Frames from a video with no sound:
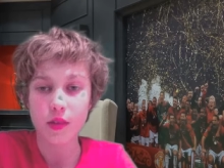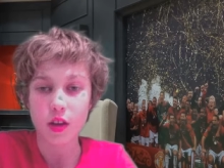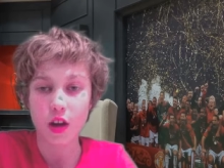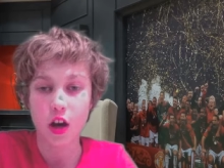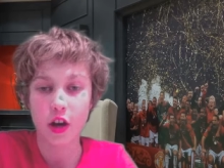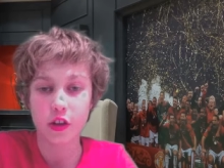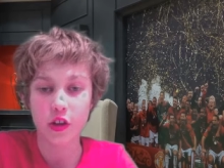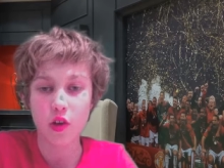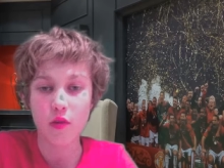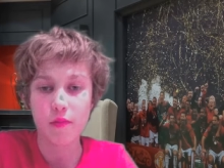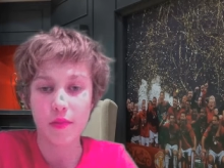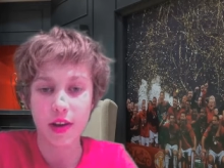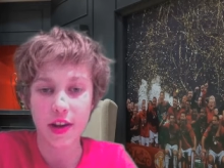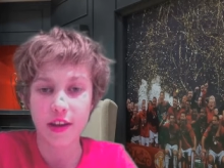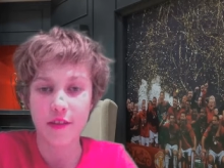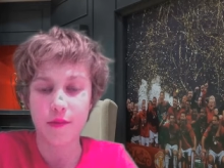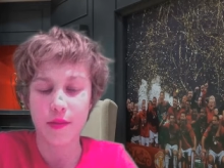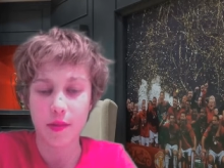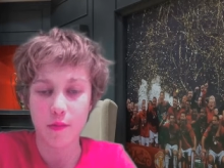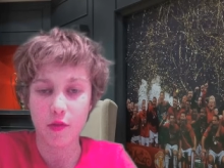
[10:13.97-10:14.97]
I don't
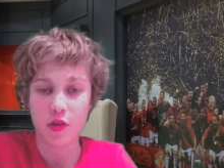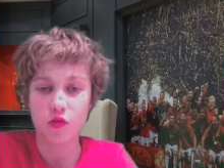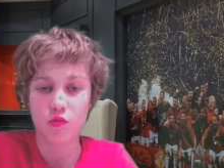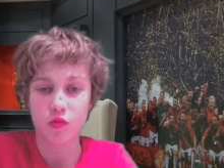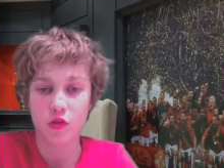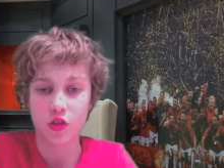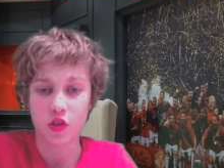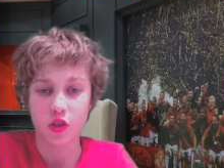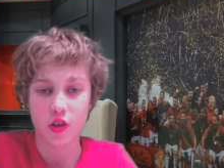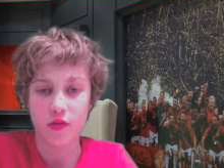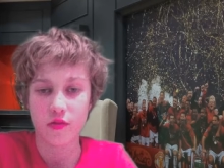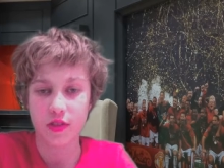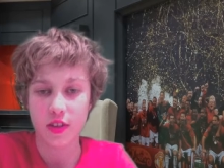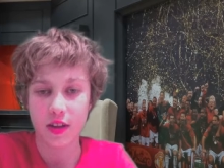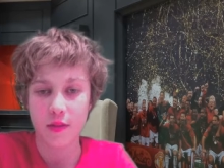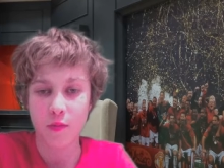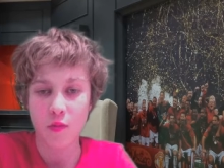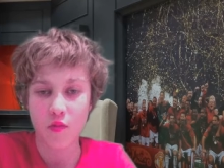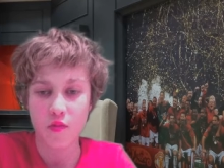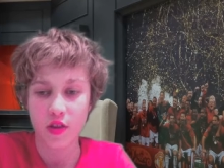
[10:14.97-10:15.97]
believe he would want Jose
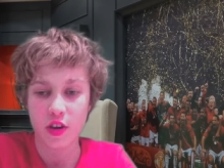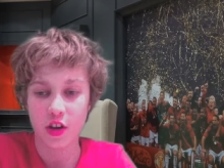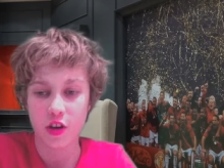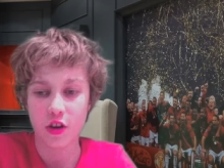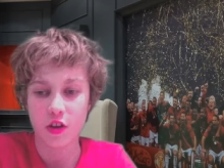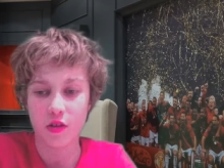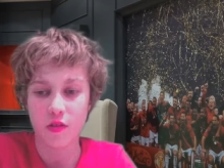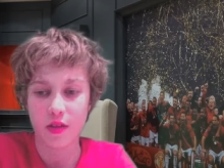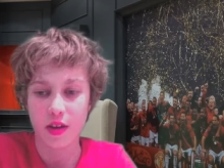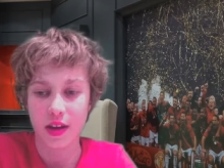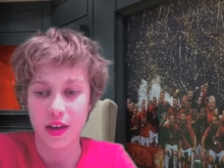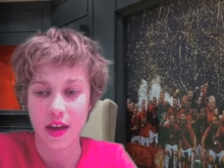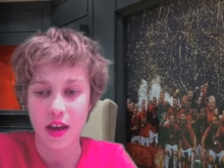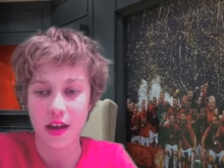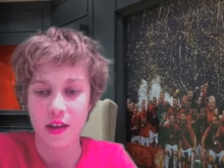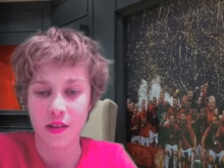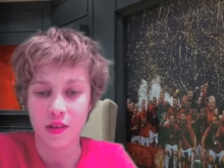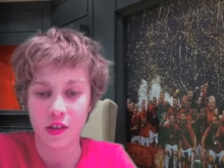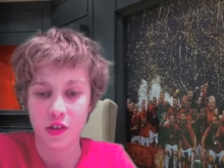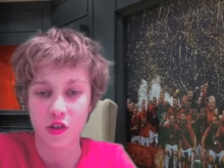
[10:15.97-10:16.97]
Mourinho
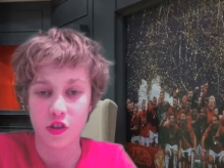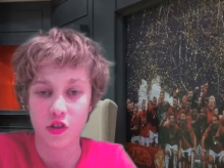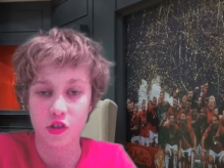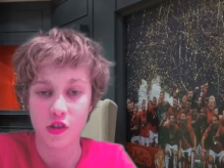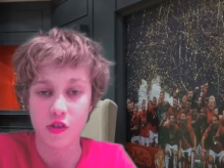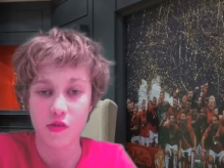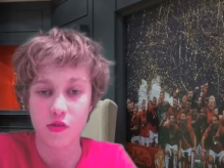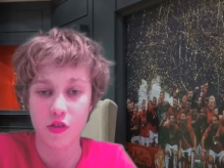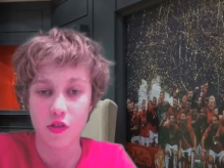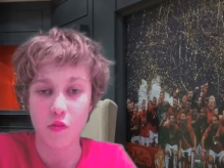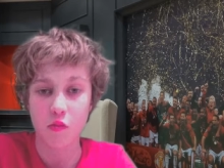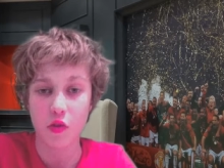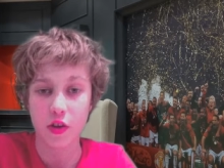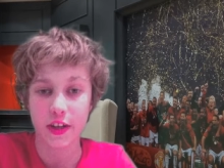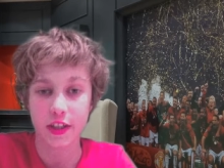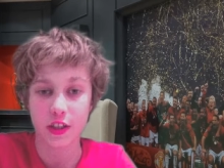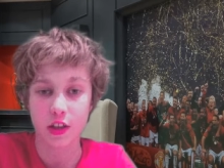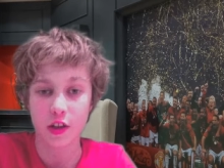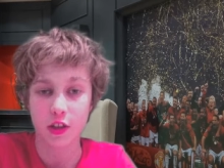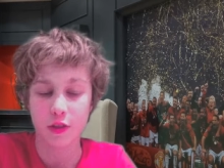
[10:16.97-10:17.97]
again because look, look what
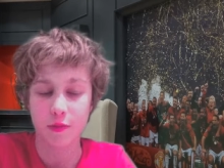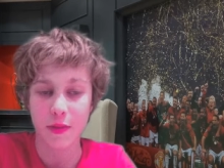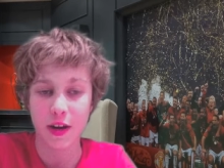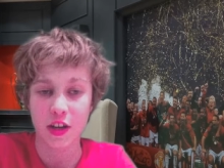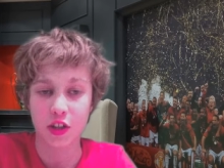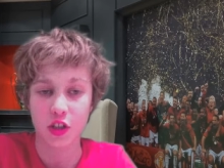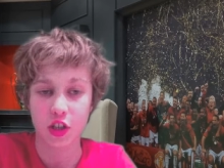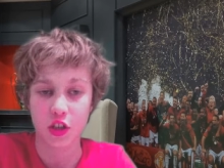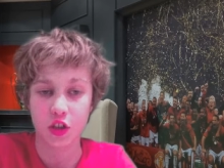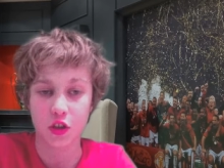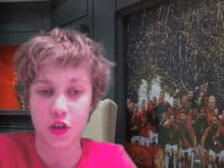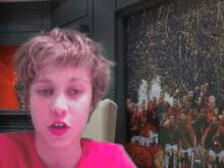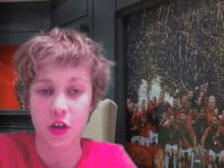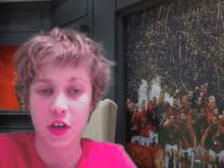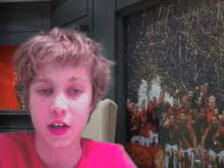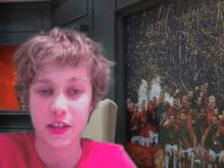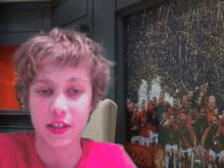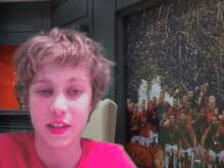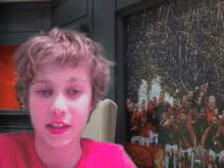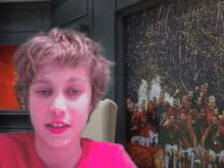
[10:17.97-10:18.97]
he's done to Manchester
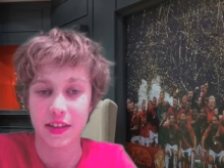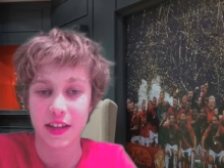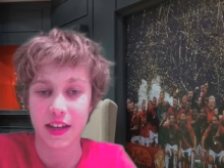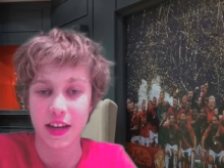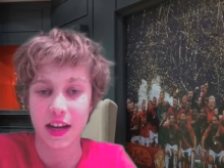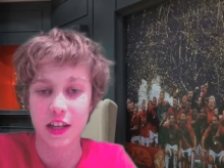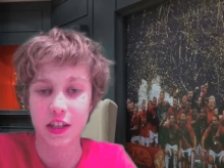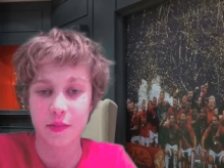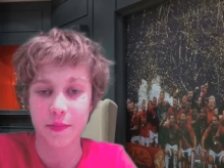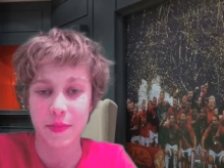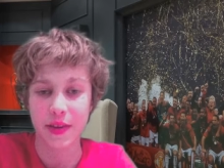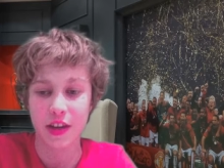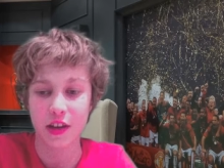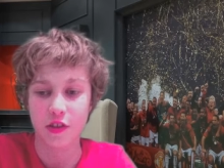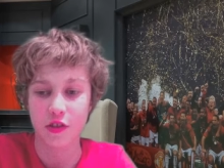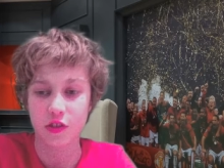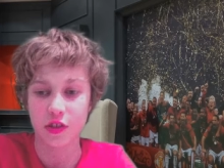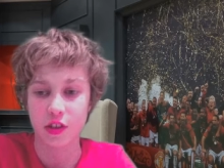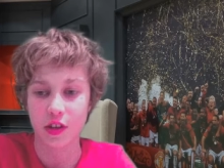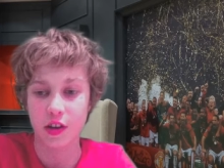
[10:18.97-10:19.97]
United. He hasn't been
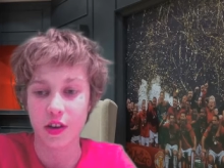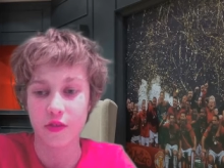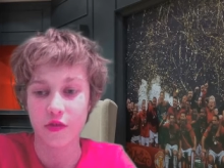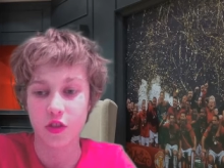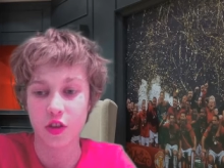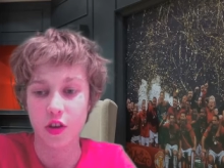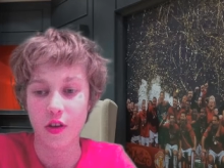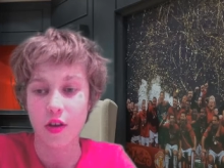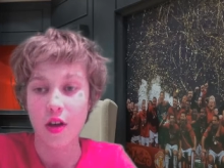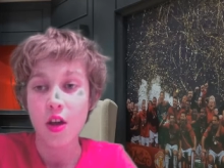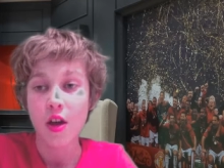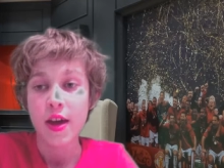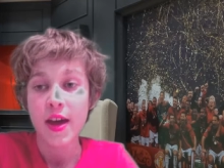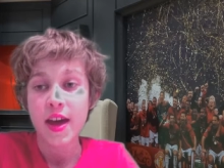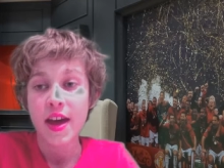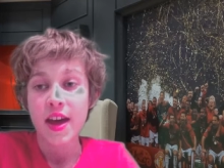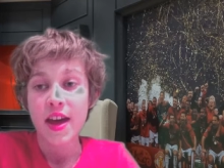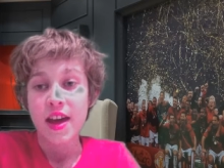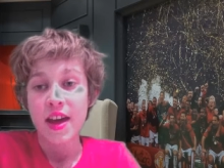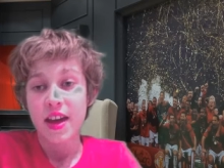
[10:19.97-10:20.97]
good enough. So
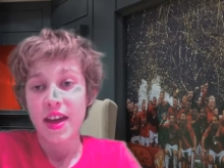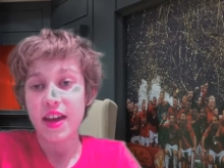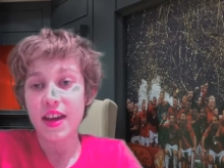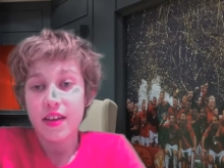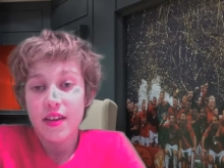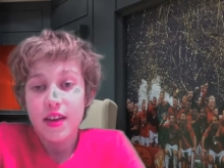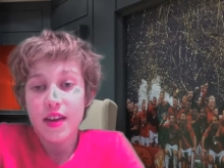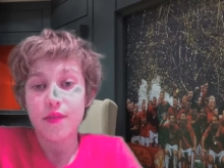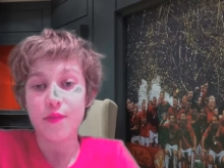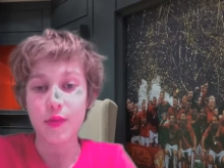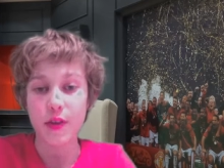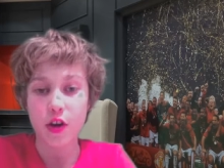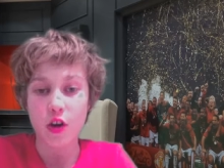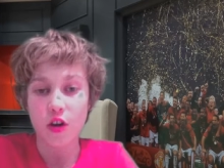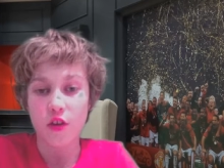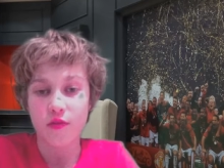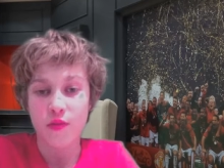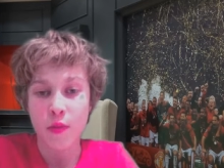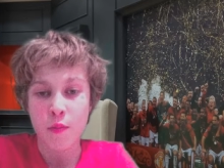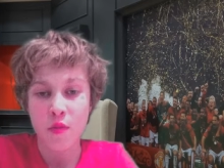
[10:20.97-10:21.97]
if we
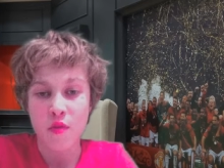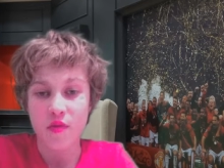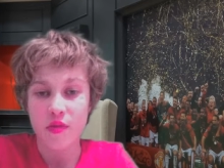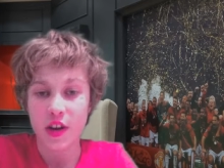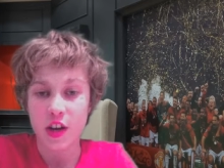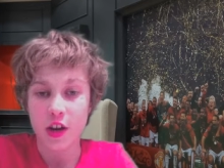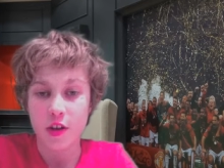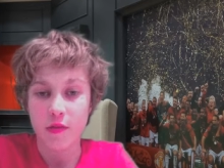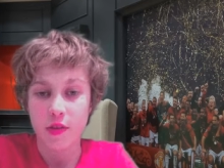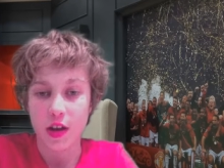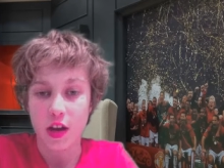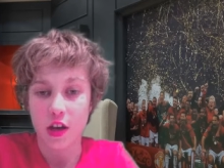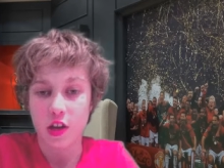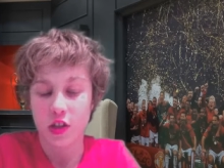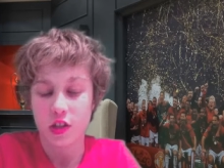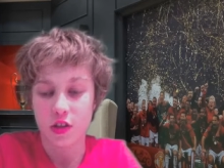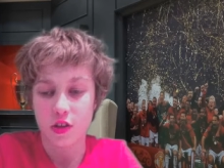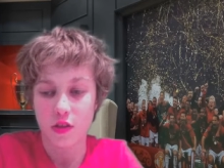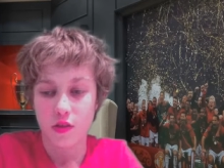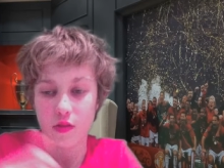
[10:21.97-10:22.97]
go for Mourinho again,
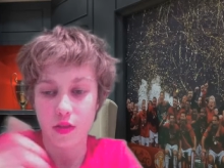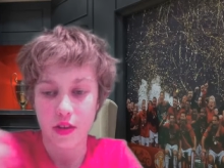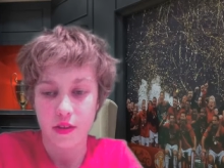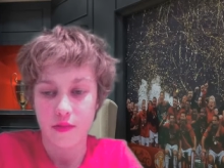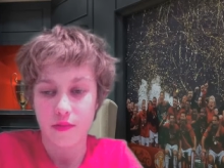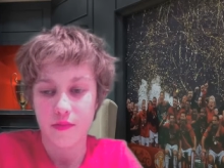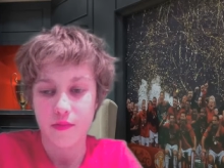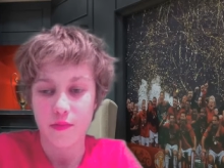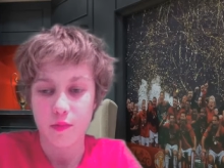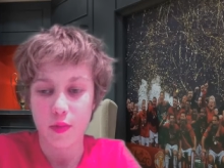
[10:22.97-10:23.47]
so if